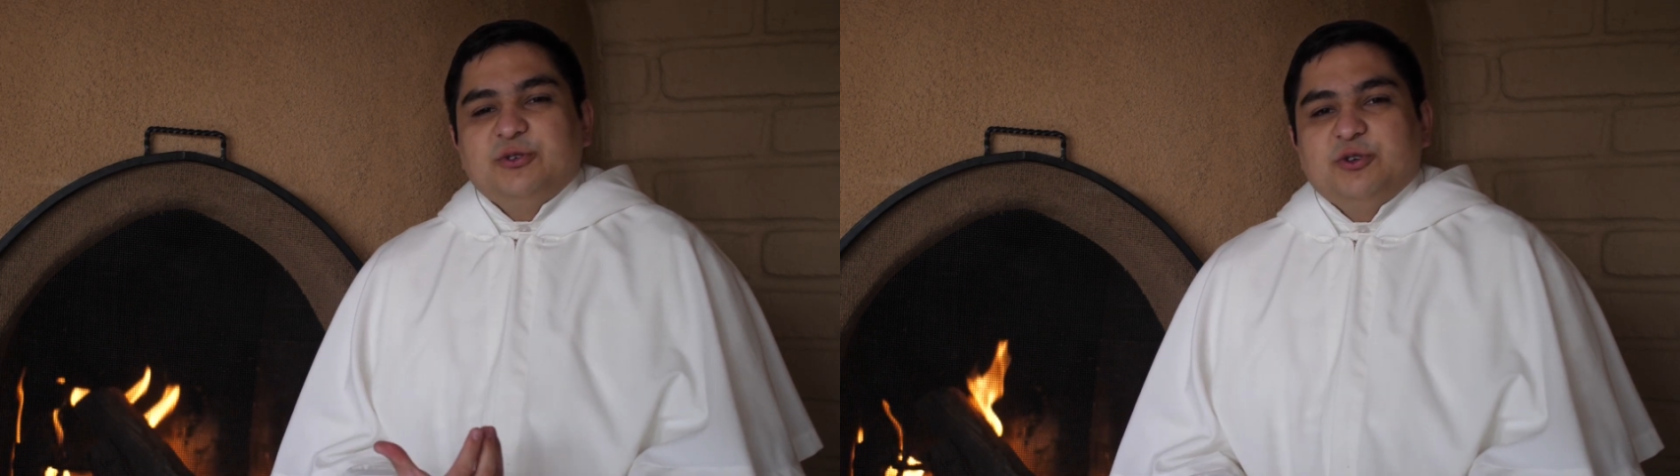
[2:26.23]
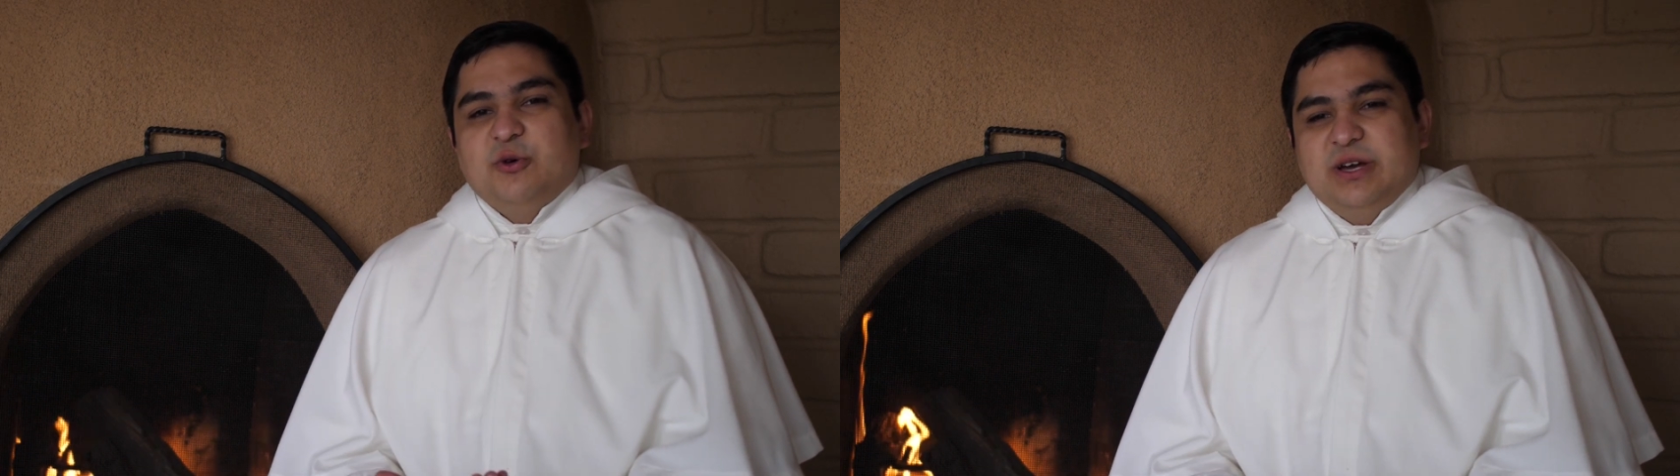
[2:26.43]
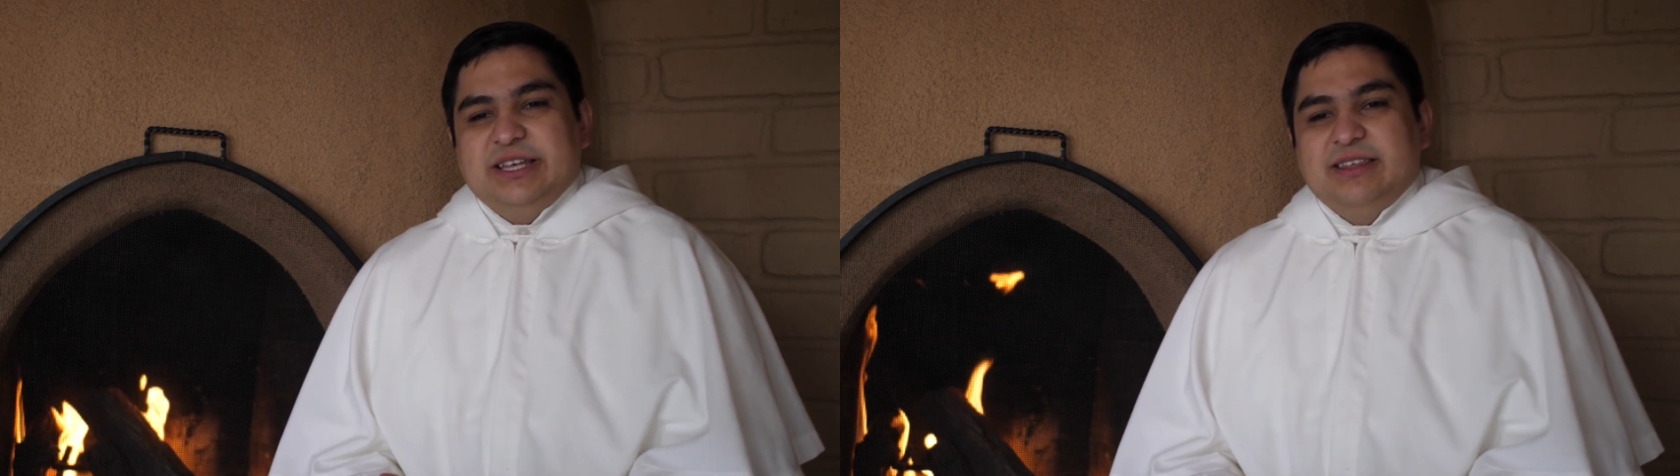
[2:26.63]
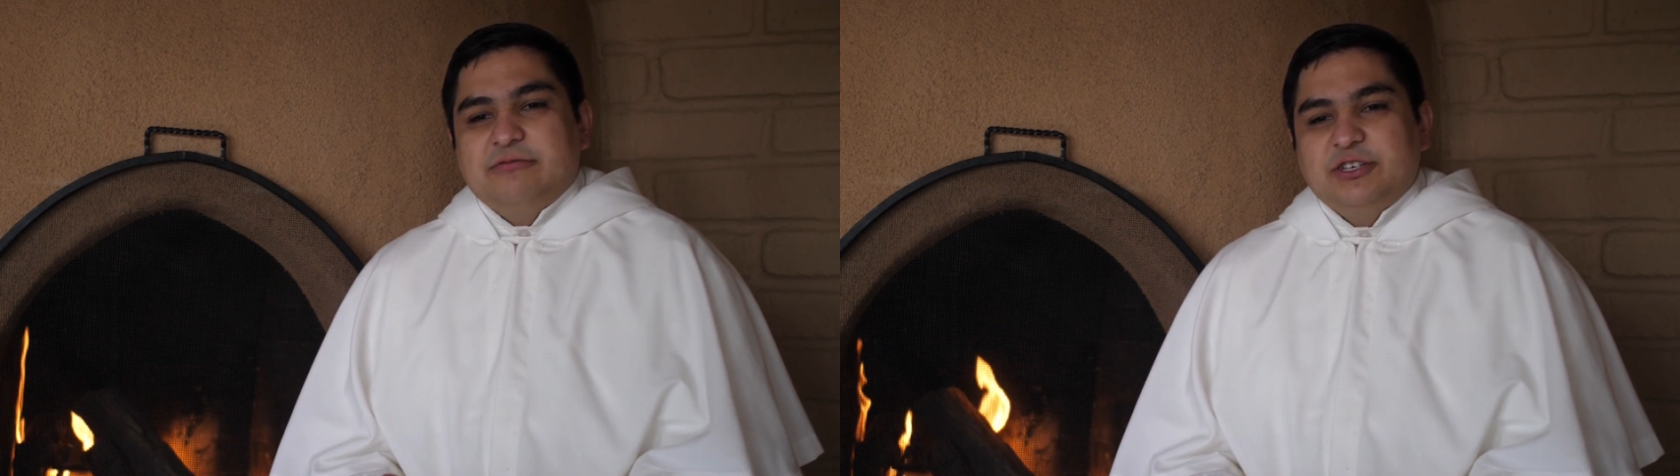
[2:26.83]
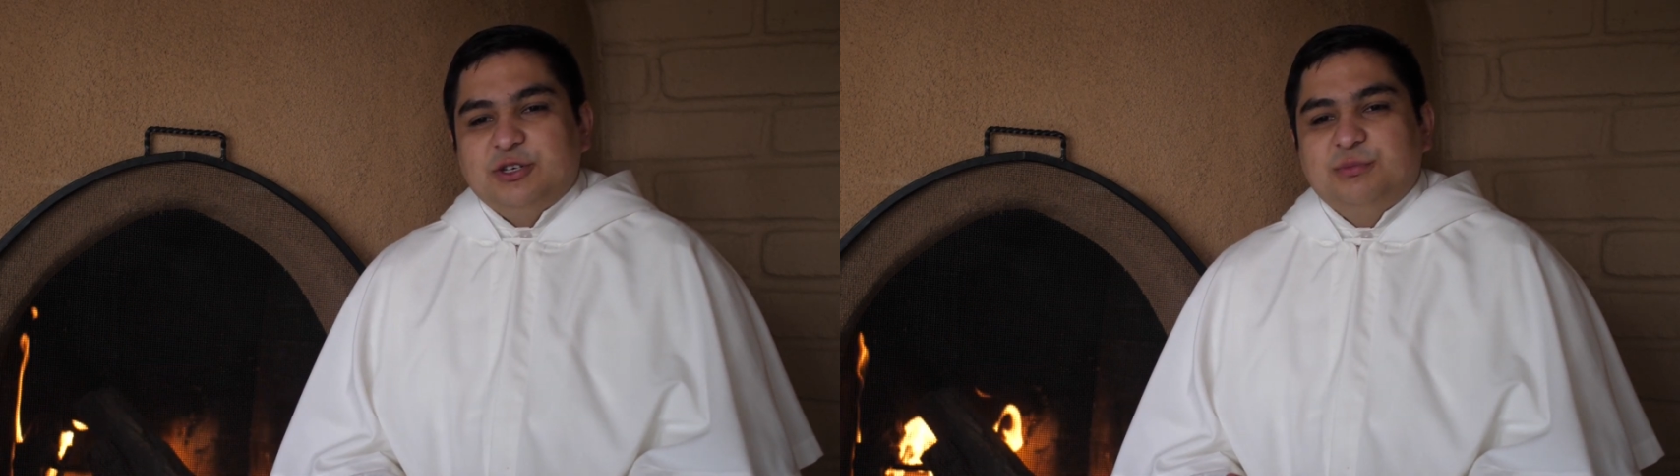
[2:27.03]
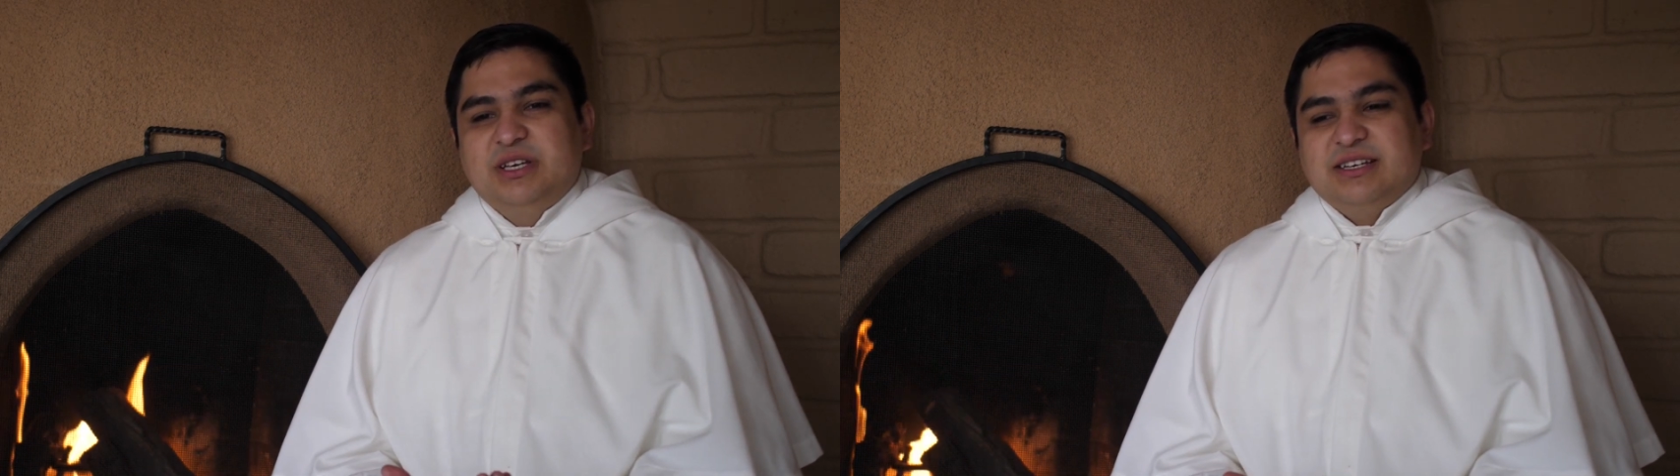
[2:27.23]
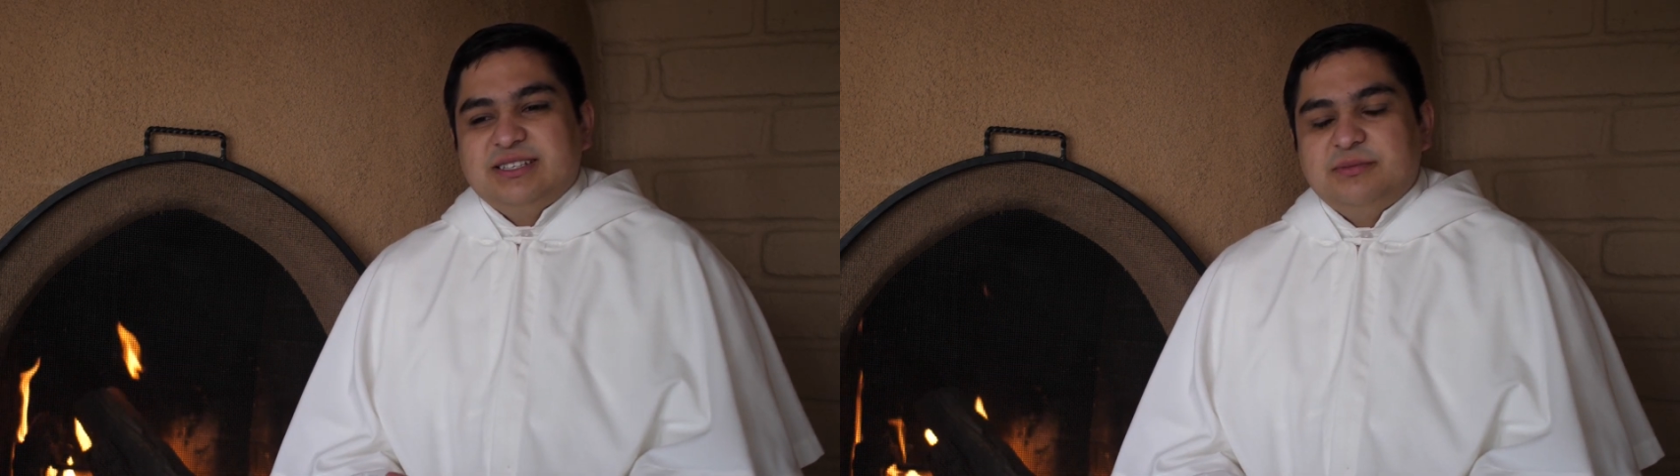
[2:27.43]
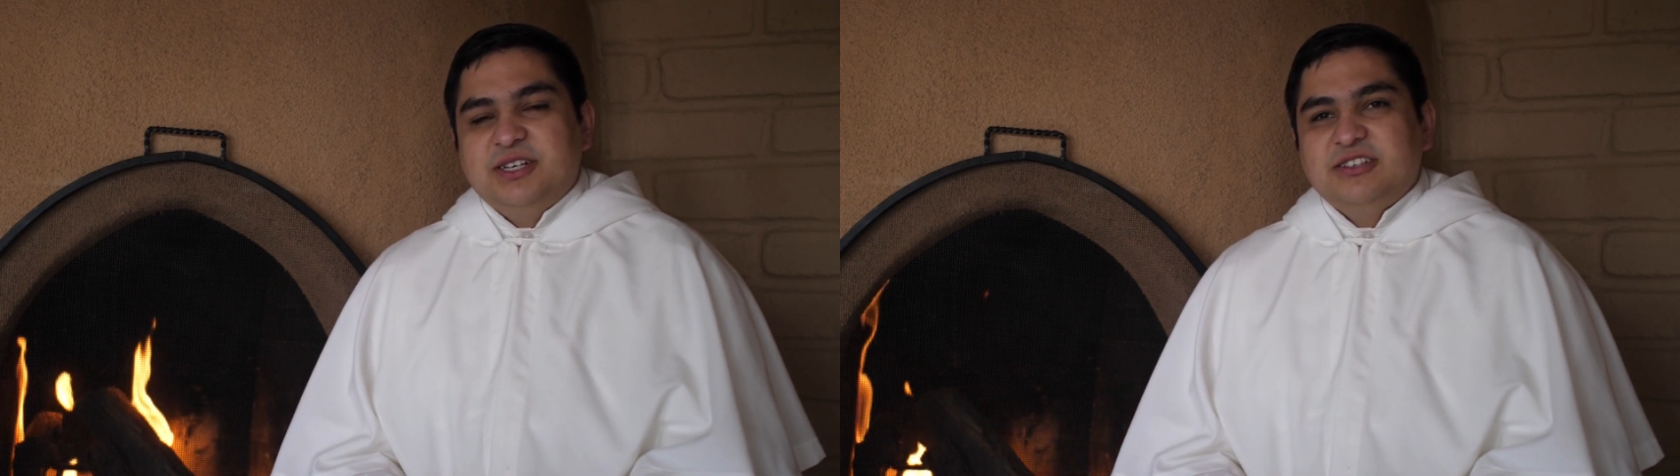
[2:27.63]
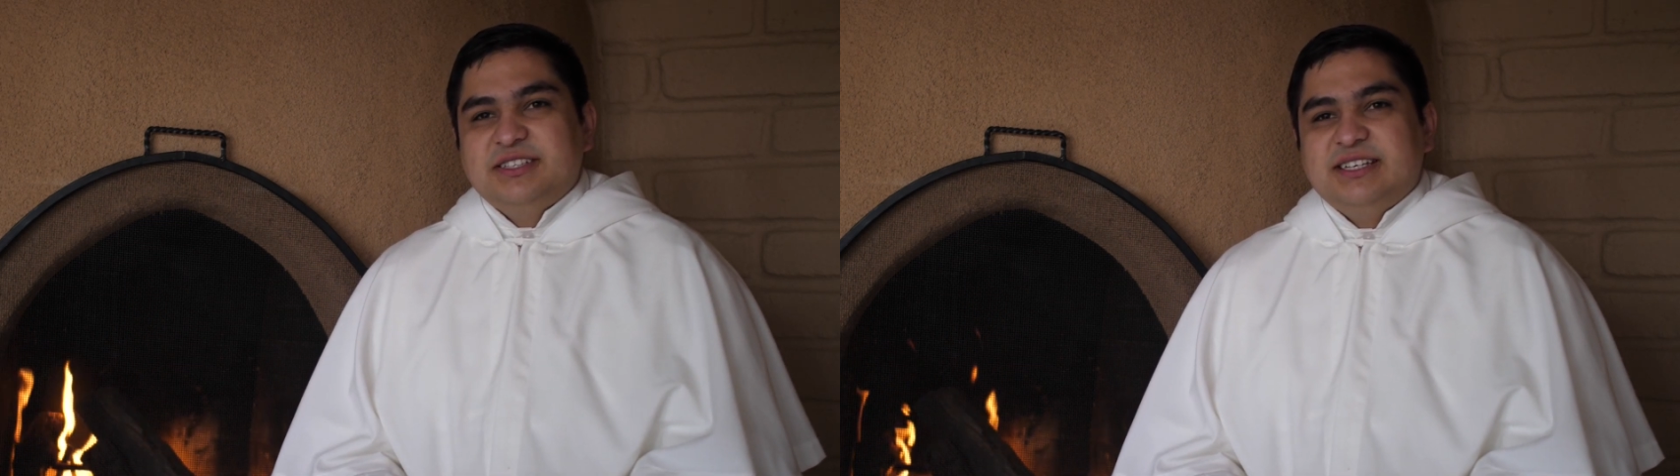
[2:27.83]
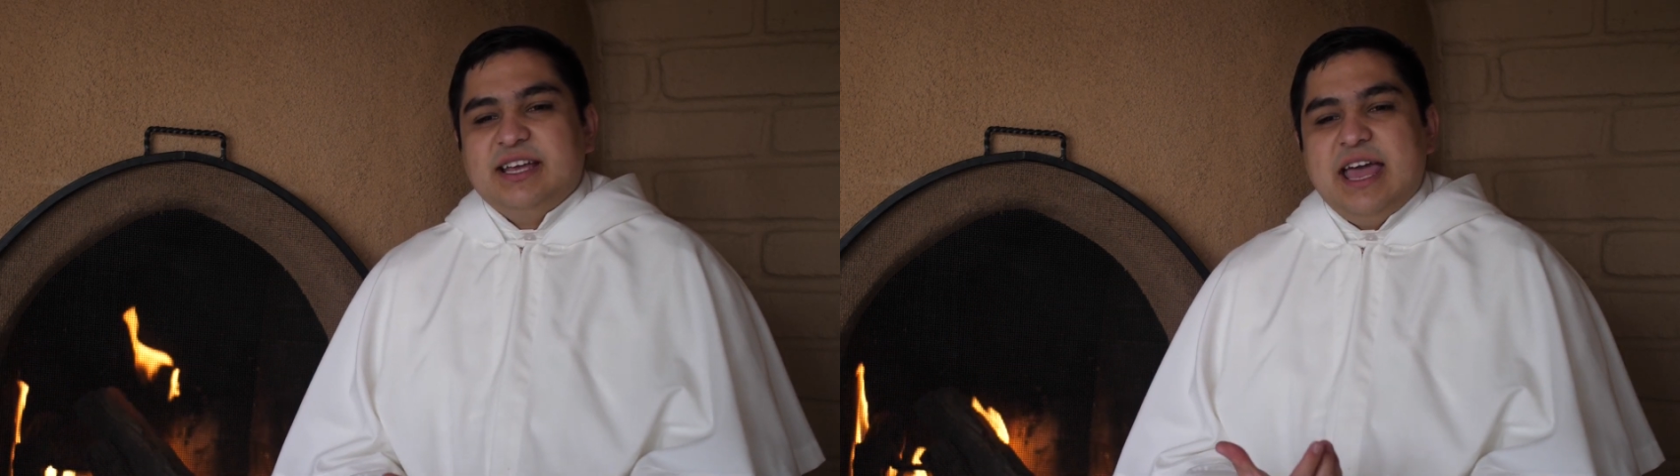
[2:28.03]
joy that we should be
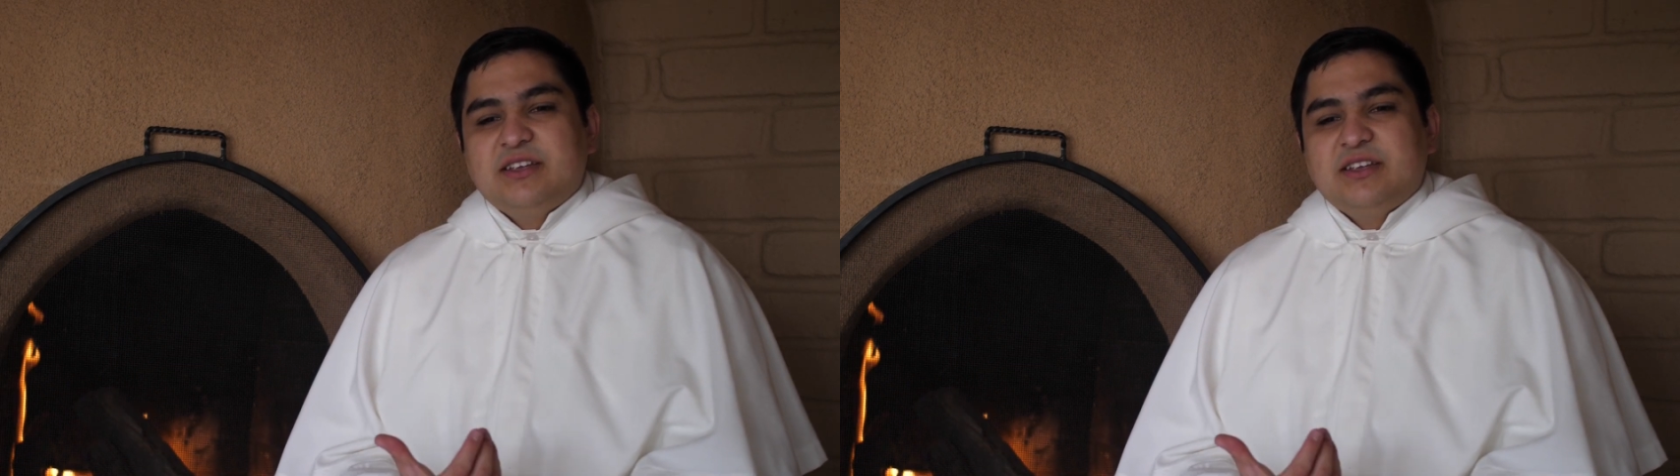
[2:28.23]
experiencing